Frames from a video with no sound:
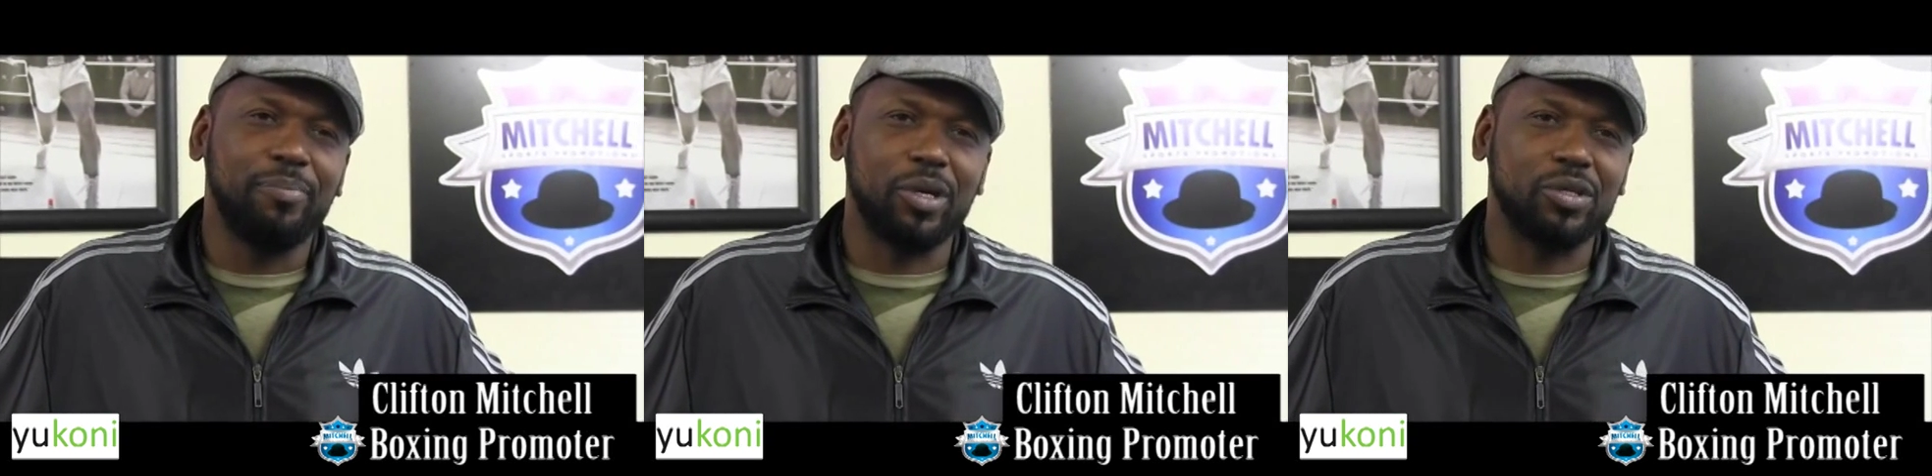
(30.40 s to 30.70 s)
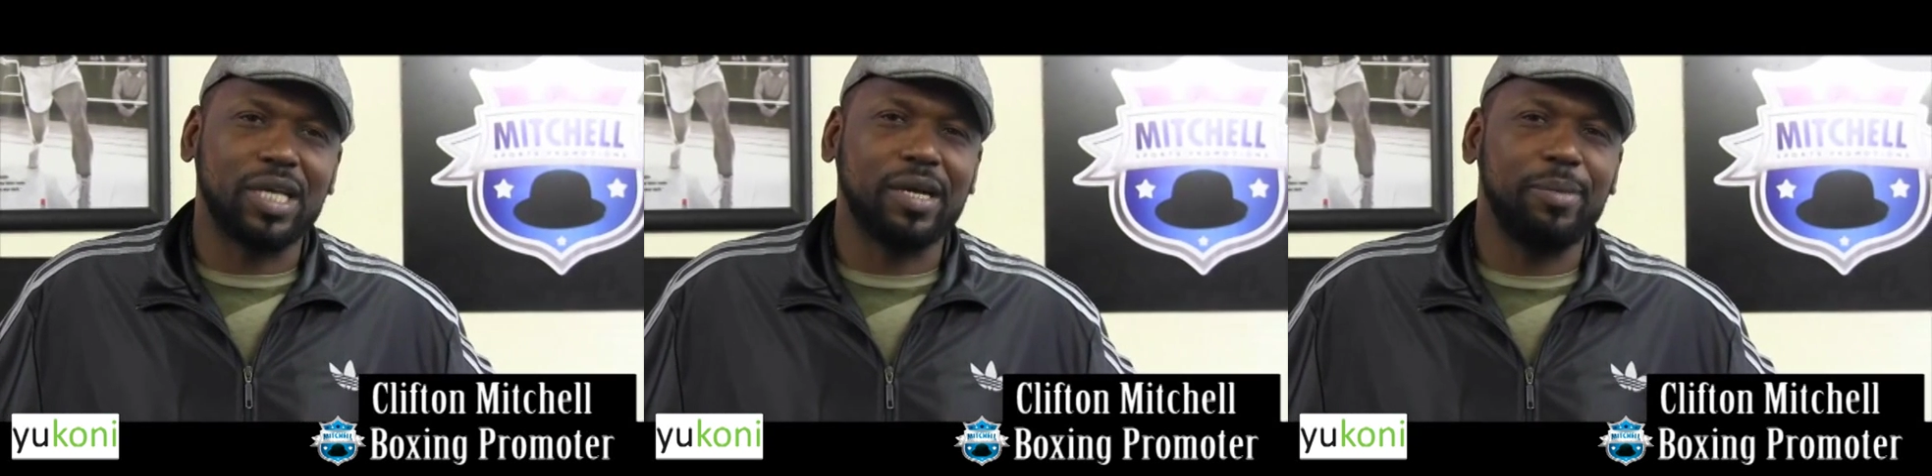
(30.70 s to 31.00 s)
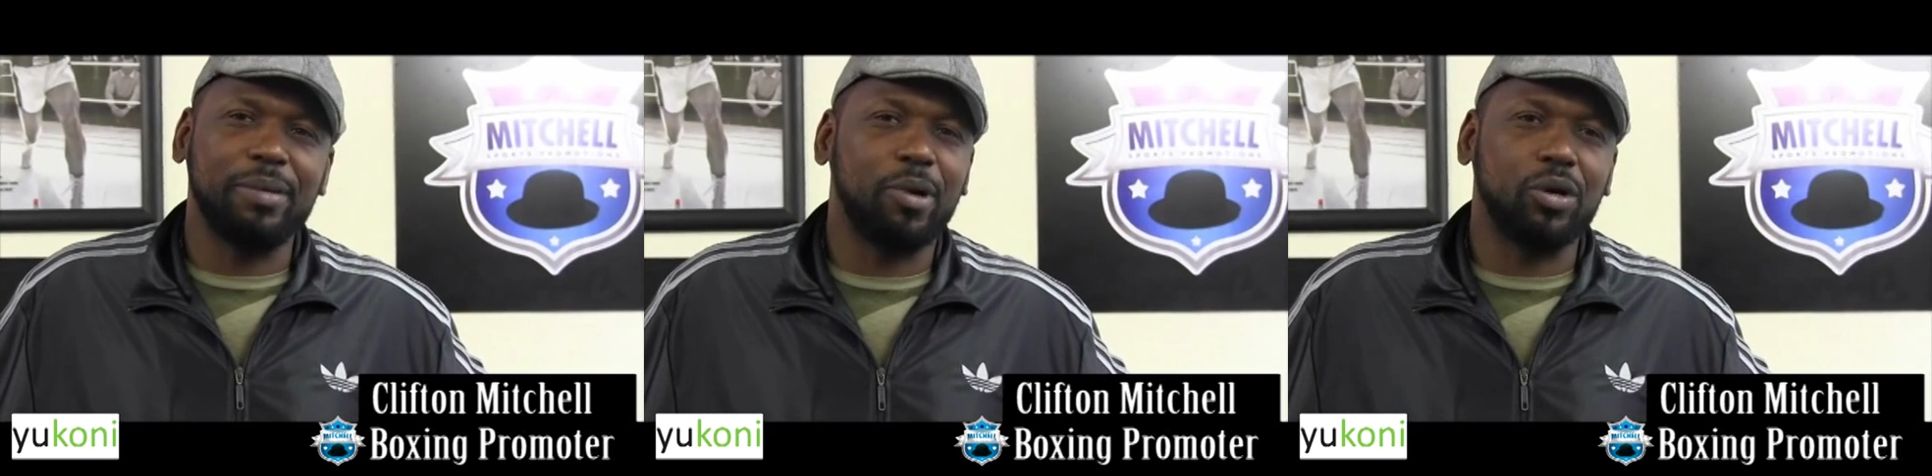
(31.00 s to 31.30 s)
because I'm going to
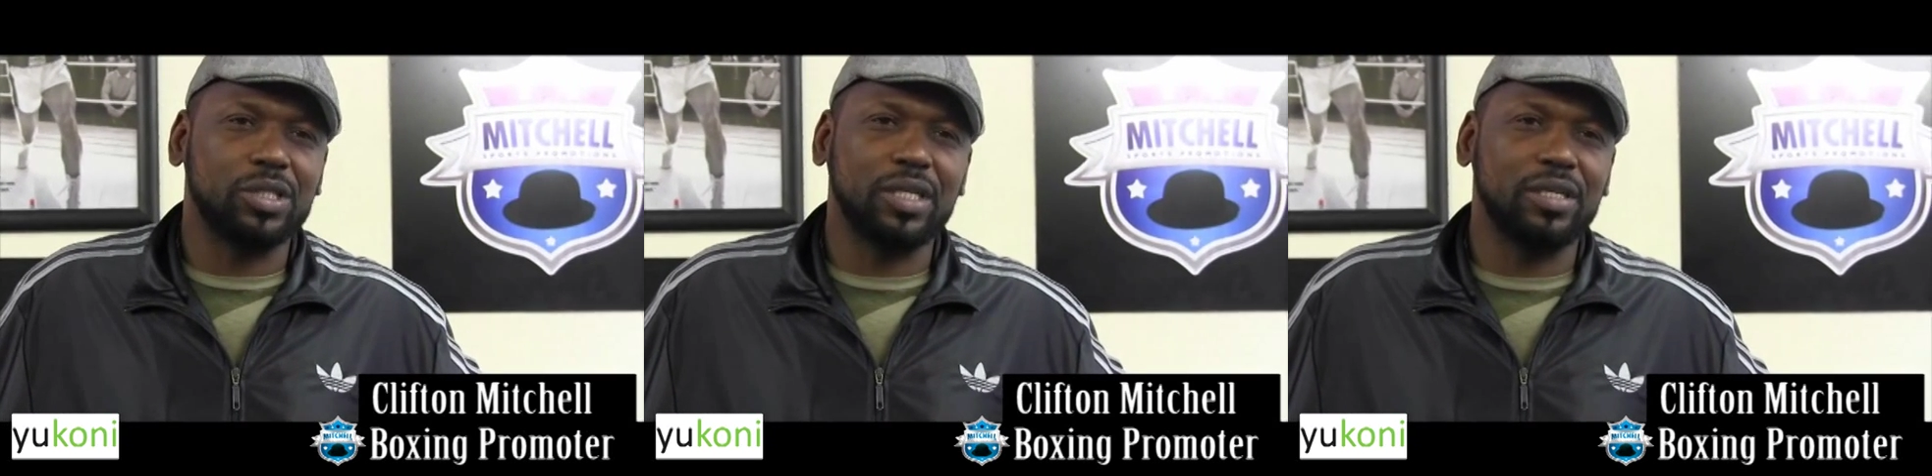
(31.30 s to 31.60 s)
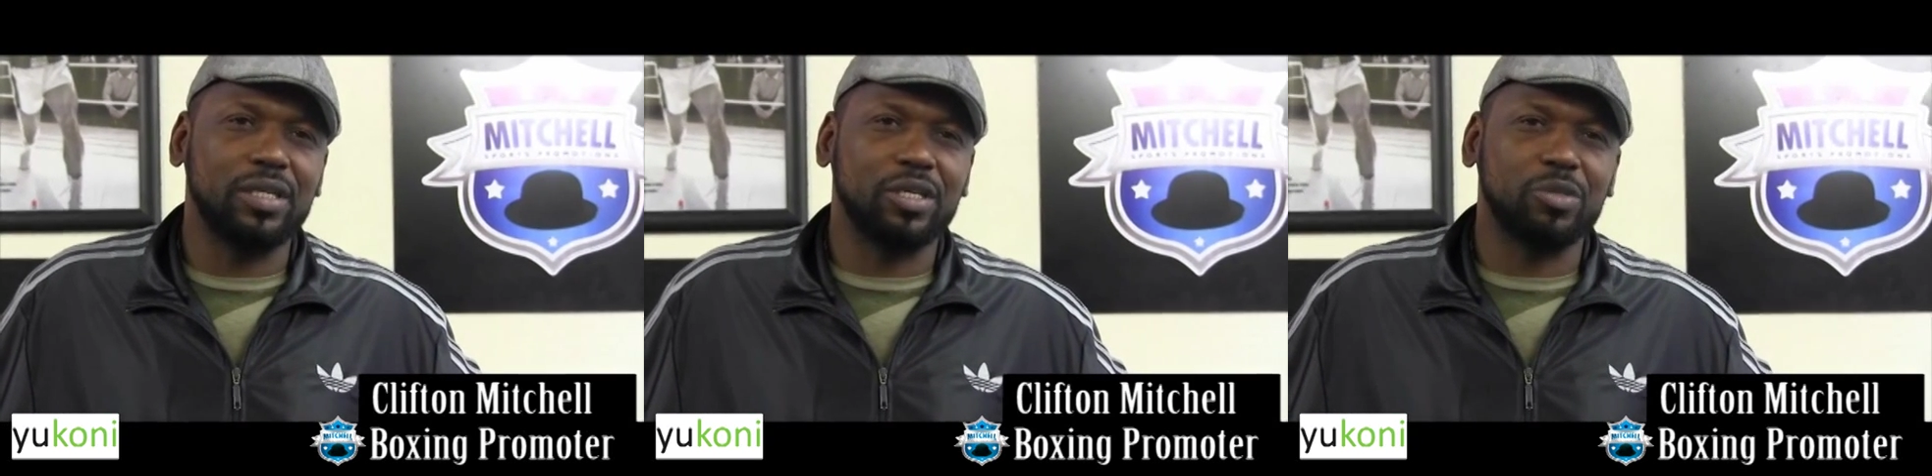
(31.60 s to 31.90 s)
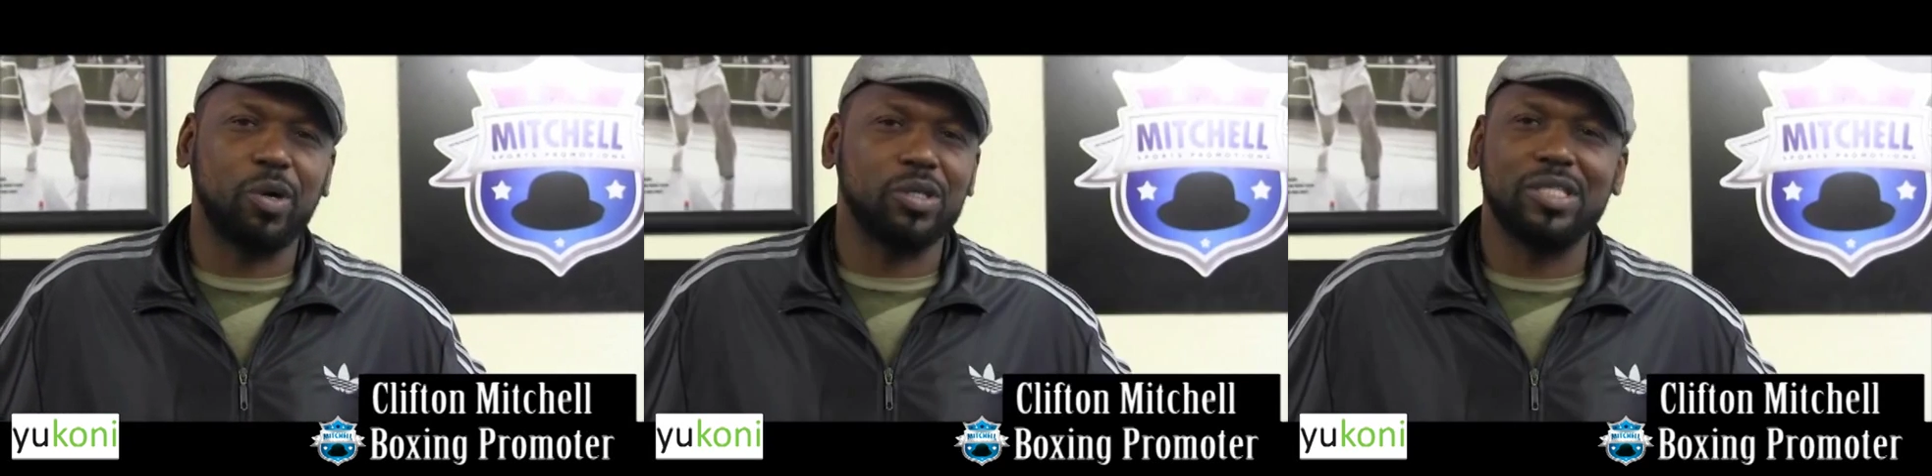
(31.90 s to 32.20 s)
be in boxing, because
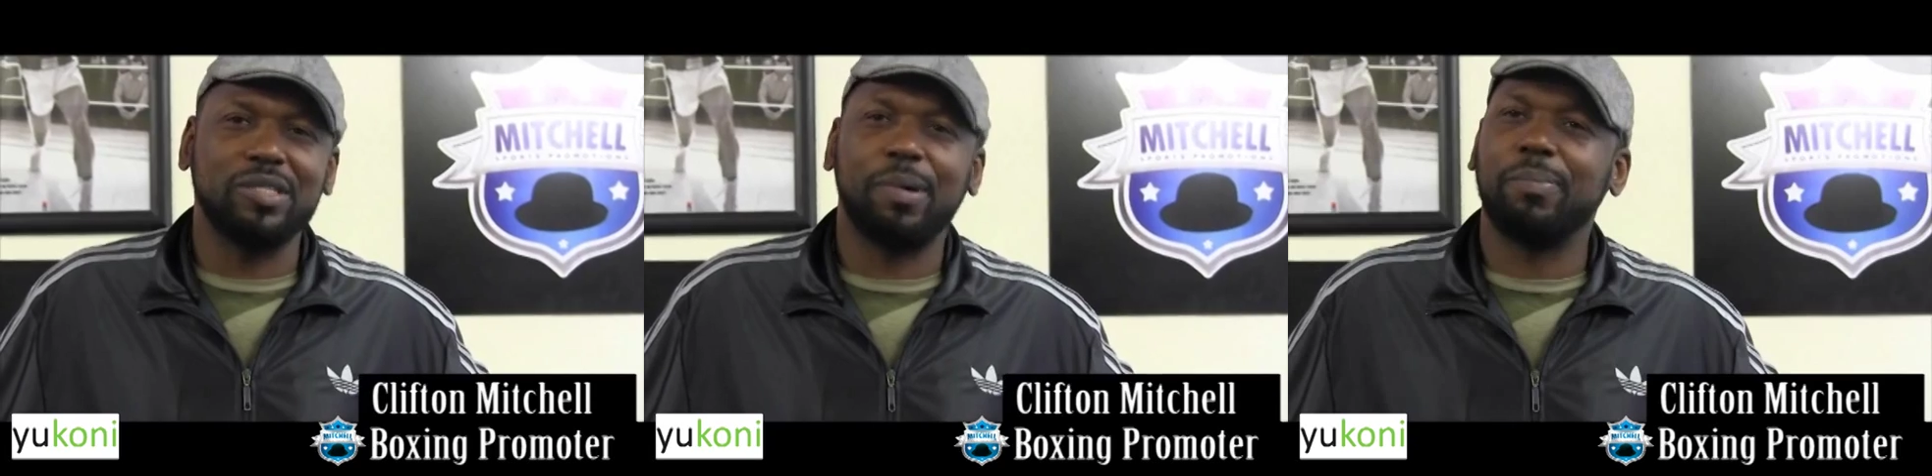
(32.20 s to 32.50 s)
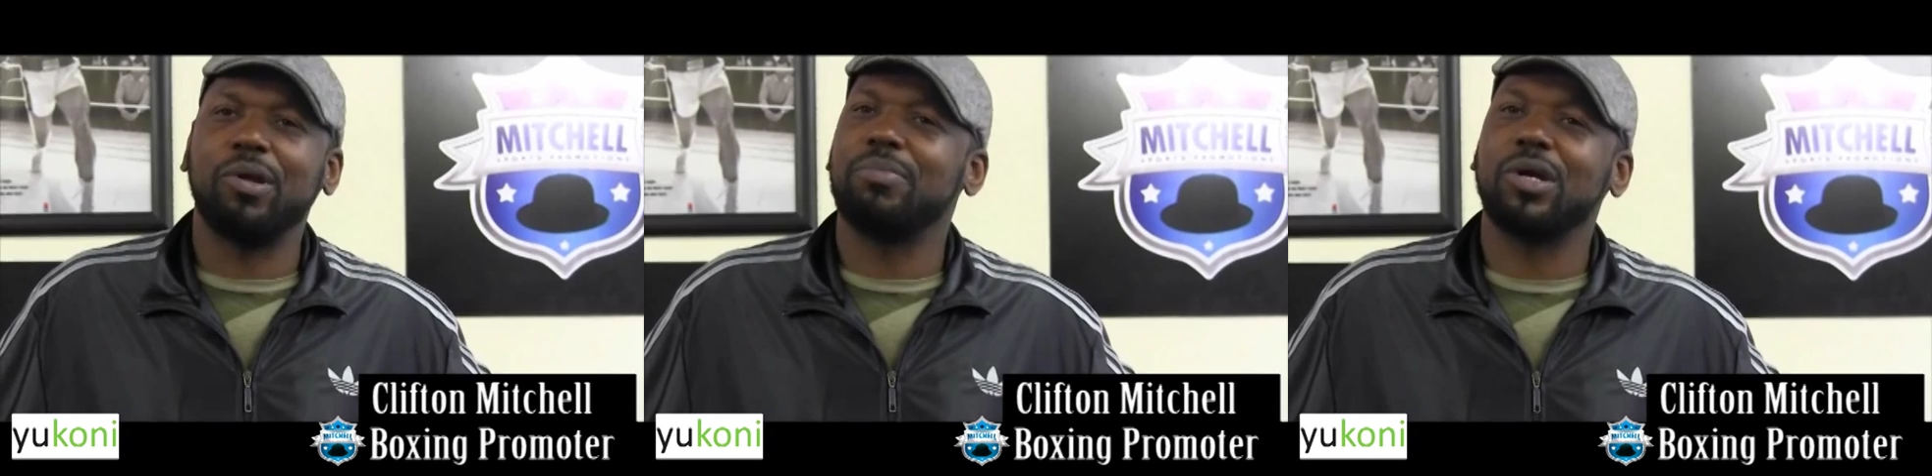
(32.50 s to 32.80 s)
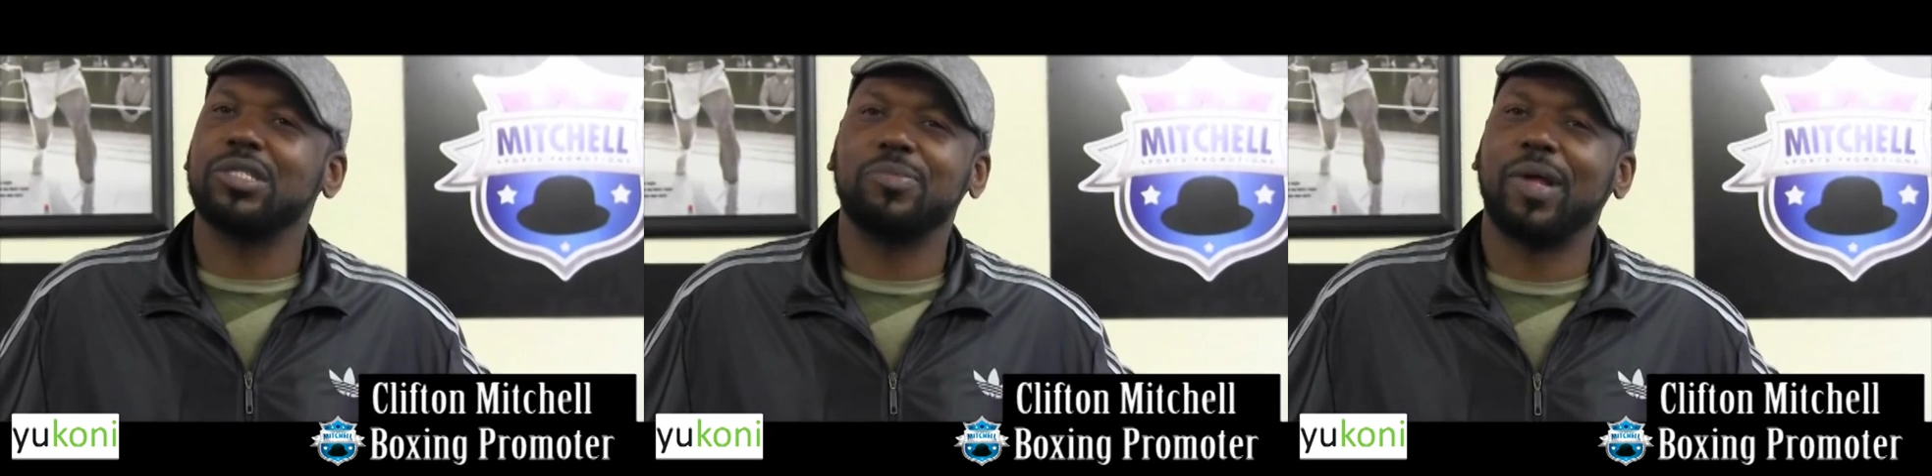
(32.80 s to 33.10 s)
boxing's in my blood,
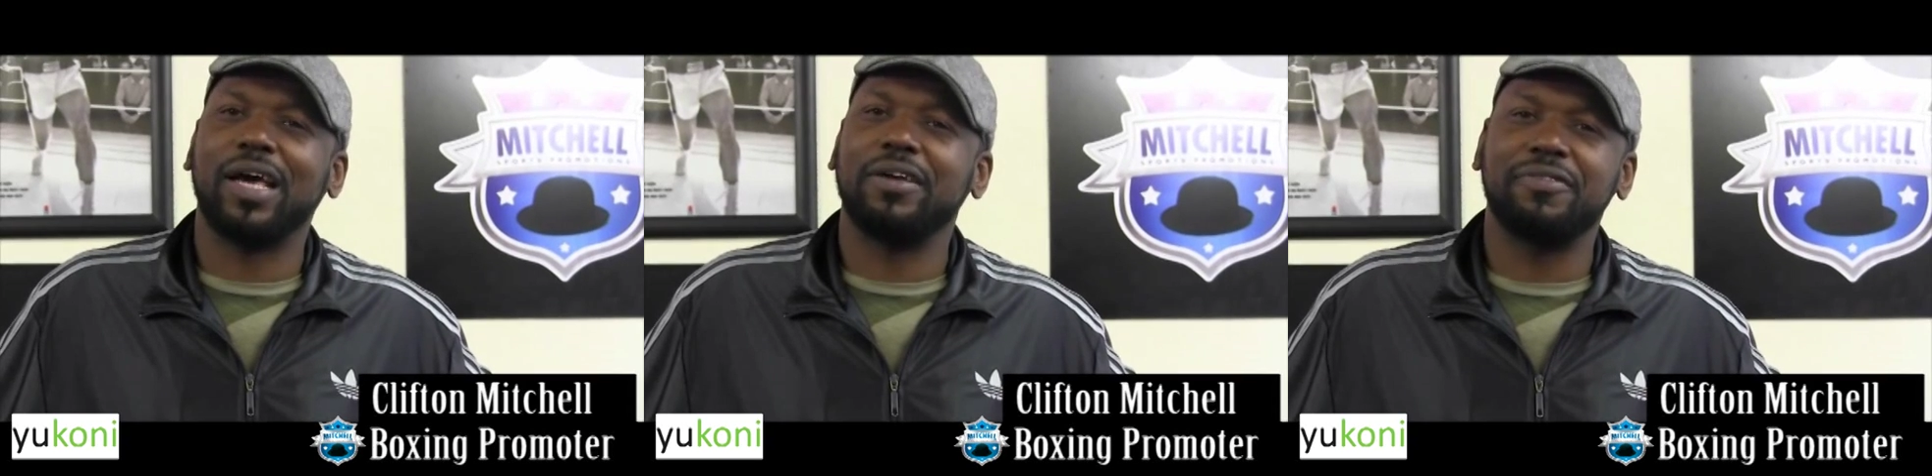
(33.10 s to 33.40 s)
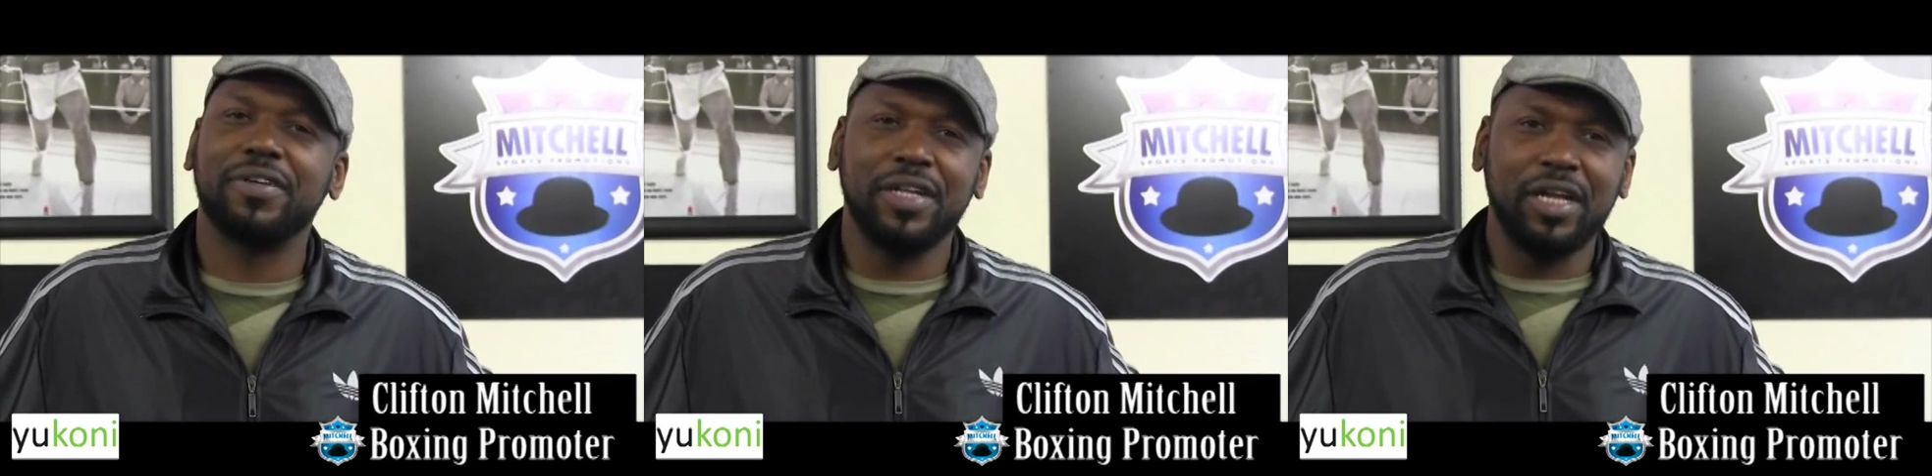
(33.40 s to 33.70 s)
boxing's in my life.